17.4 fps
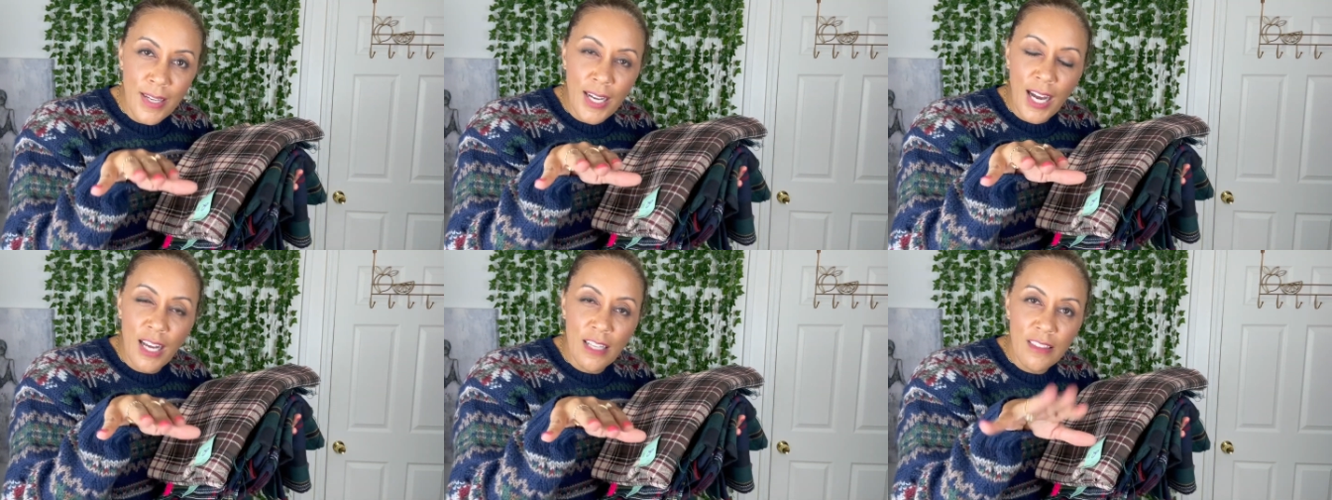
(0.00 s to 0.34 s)

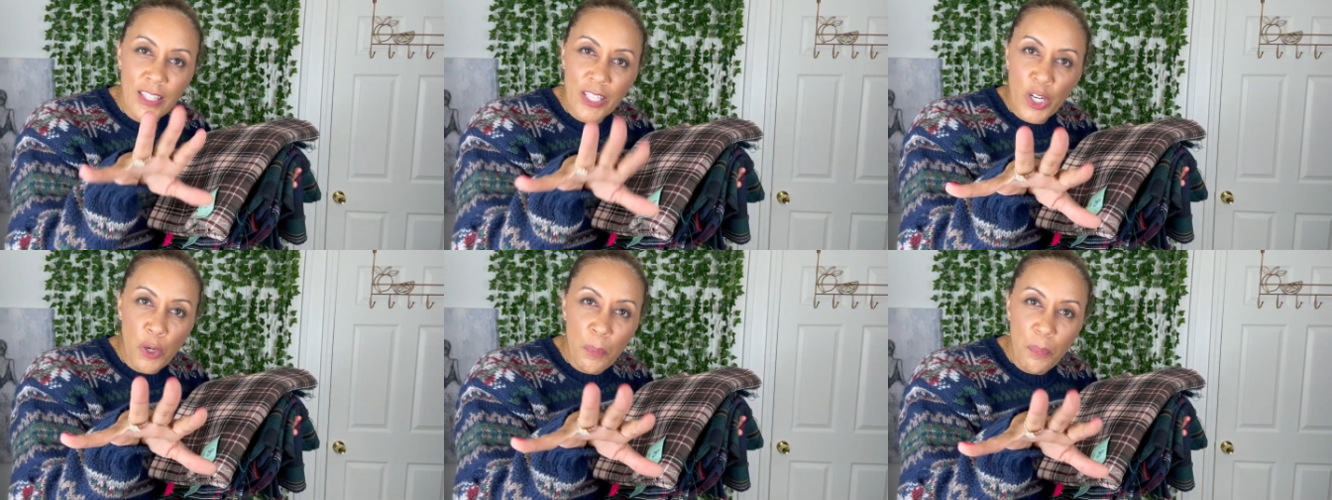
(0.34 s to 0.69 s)
a
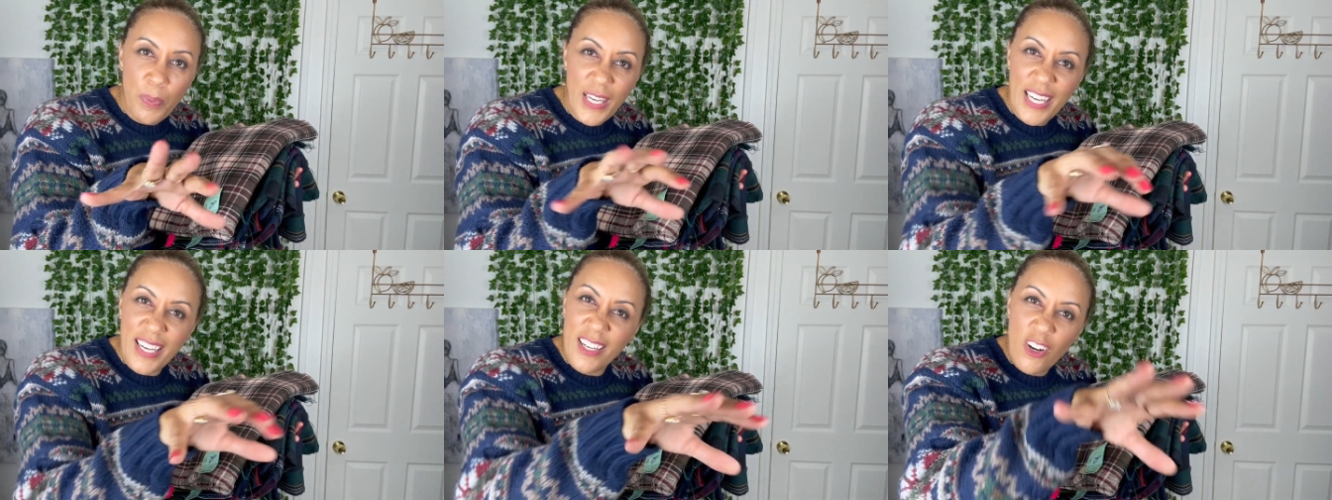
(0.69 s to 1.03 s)
little
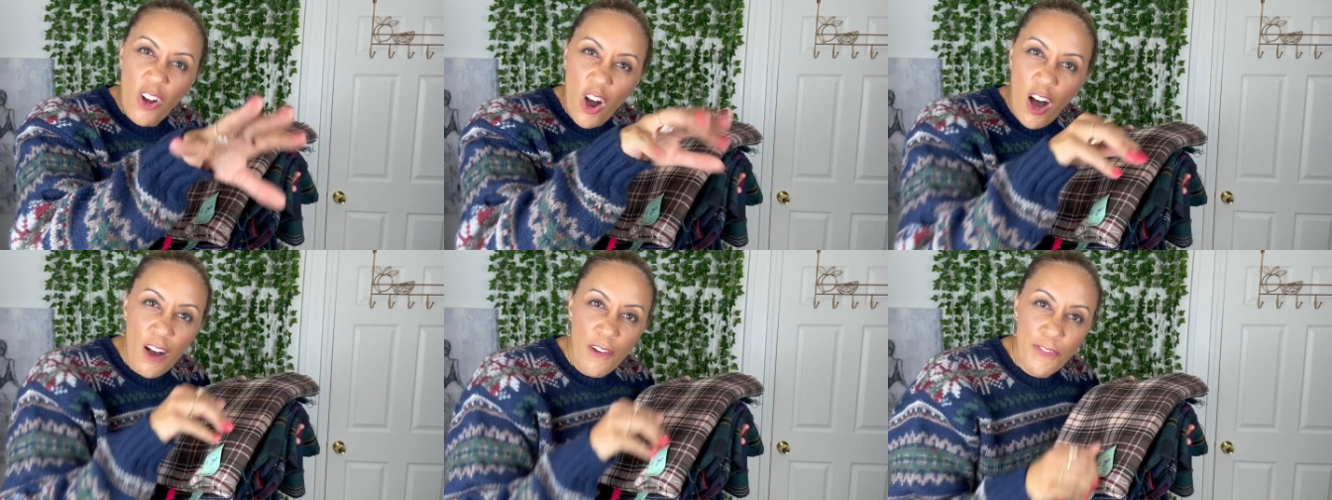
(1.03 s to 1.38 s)
bin
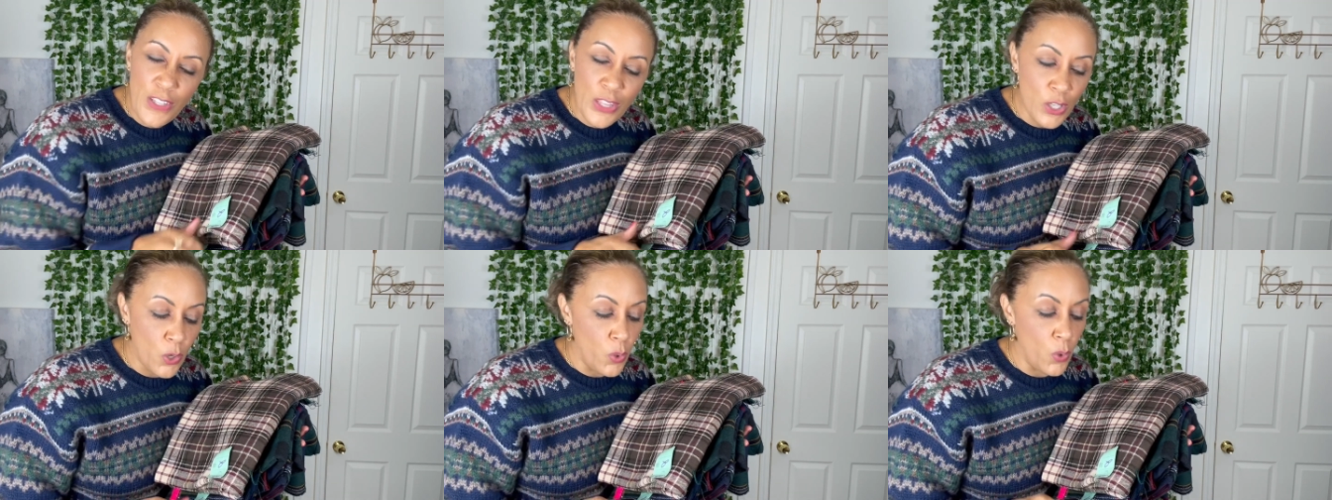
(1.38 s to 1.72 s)
off in
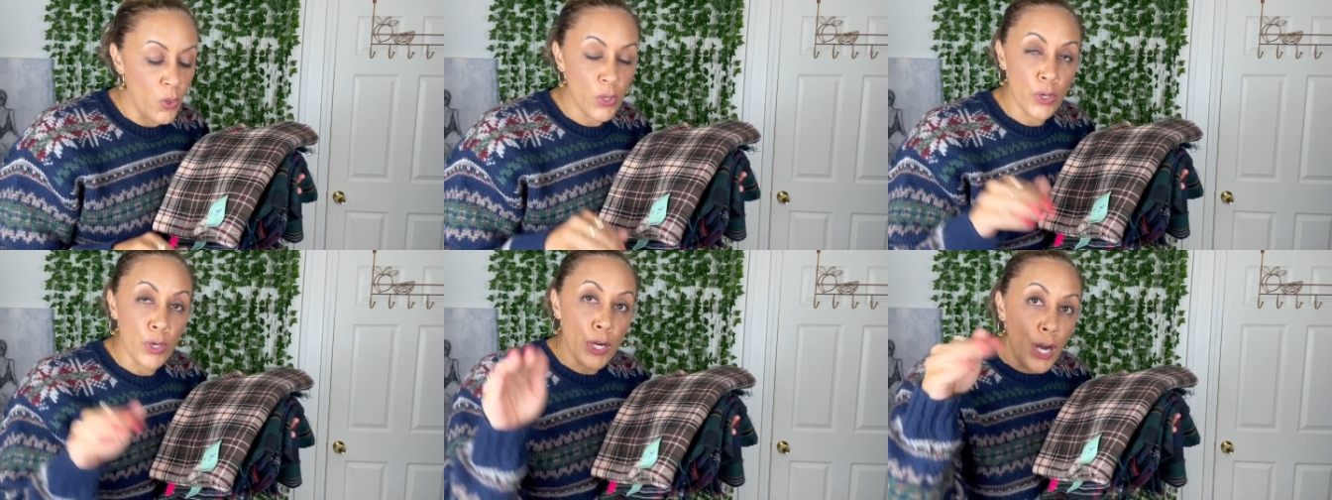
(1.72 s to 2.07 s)
the
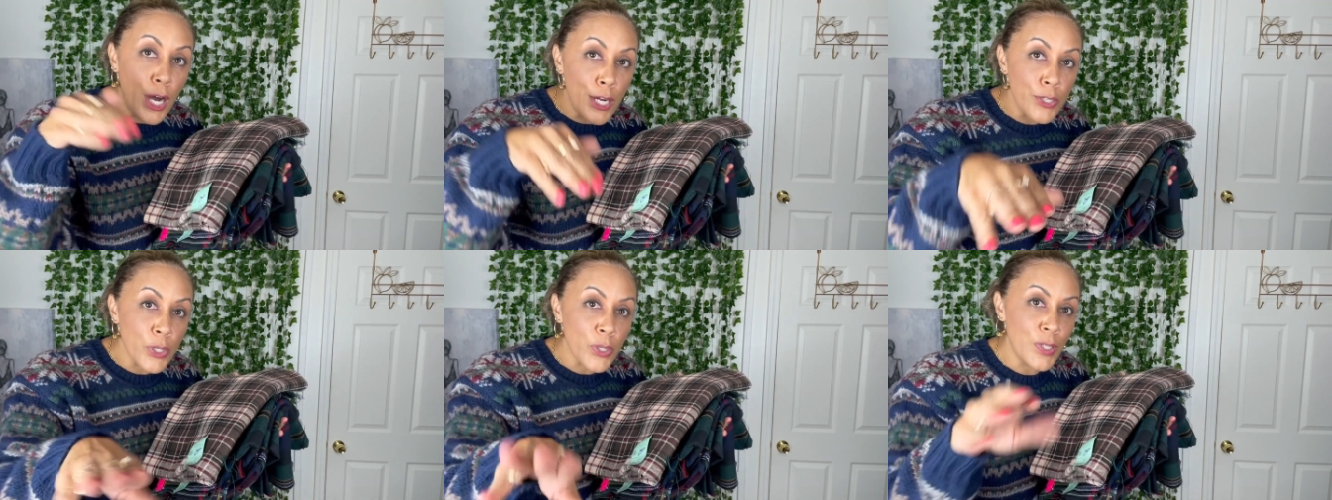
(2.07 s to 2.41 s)
corner
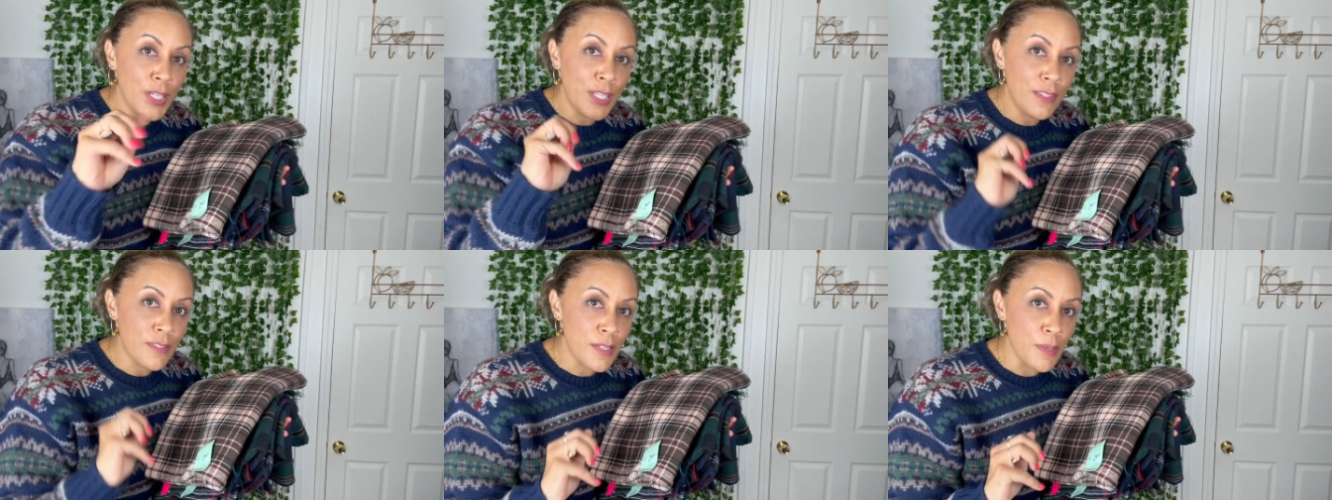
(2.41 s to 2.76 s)

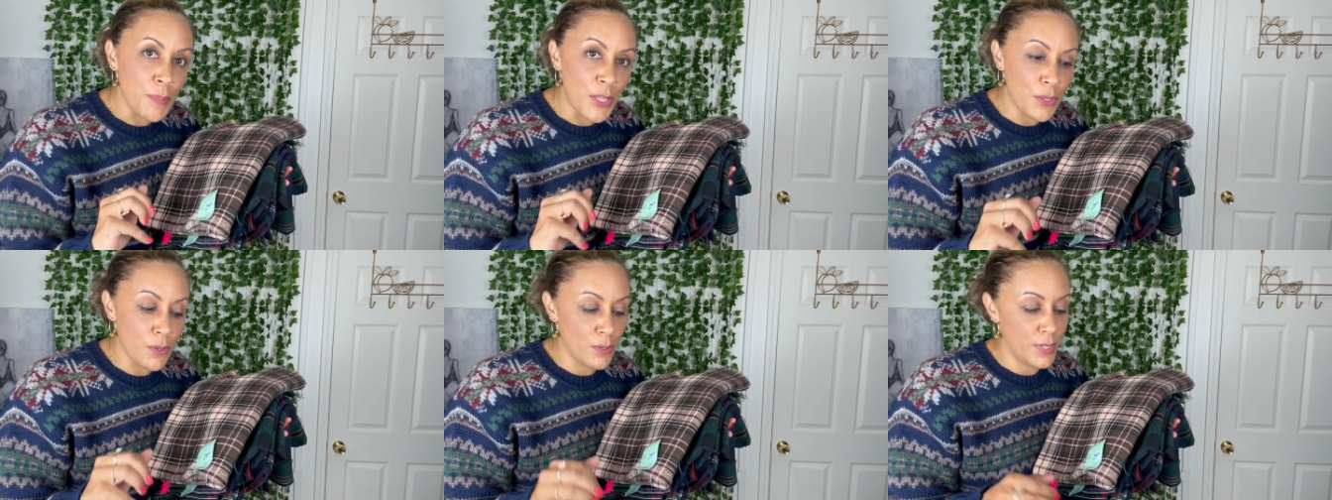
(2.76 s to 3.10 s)
underneath some
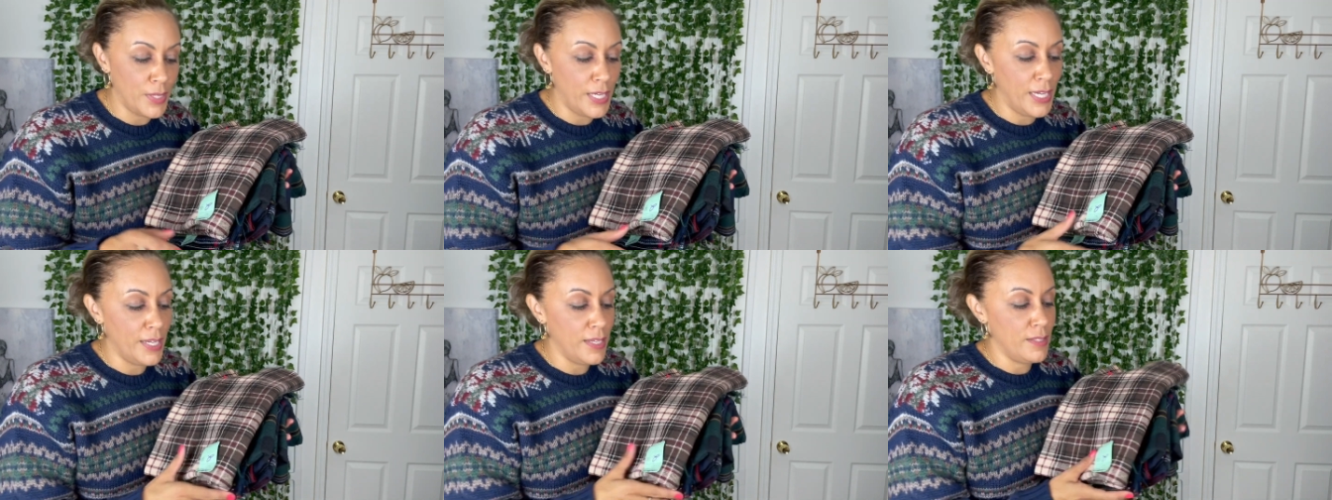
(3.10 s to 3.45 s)
other
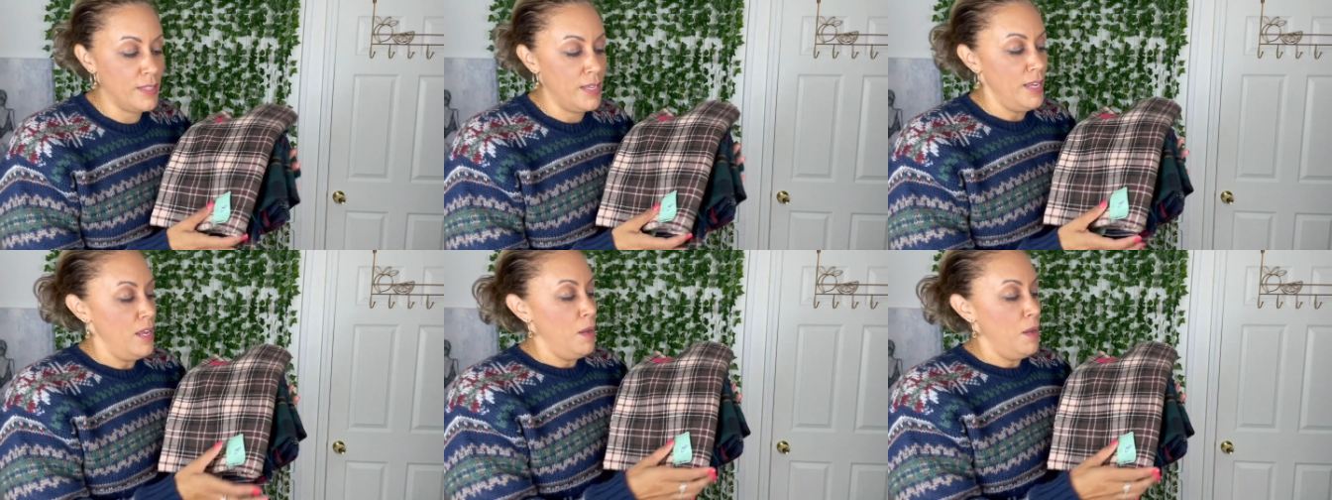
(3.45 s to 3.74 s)
things.